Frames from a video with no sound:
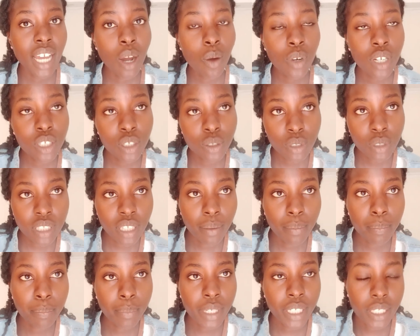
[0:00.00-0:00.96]
I want to
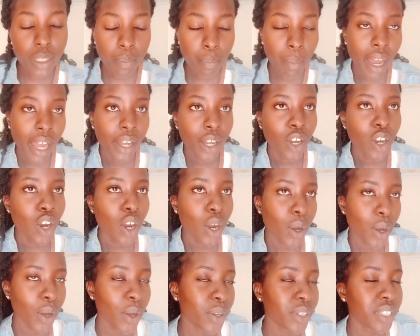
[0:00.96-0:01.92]
submit my
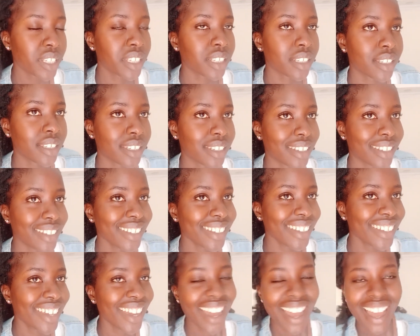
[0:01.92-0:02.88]
OOTD
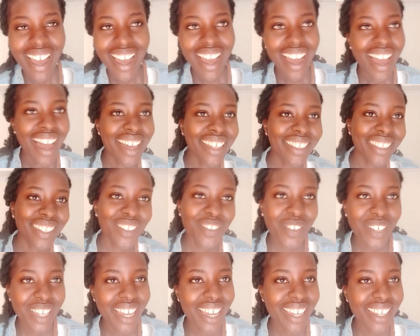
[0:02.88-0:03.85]
and then
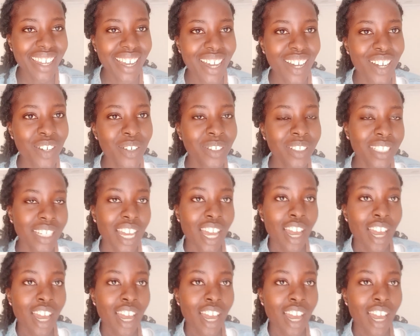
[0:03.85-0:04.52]
we head out.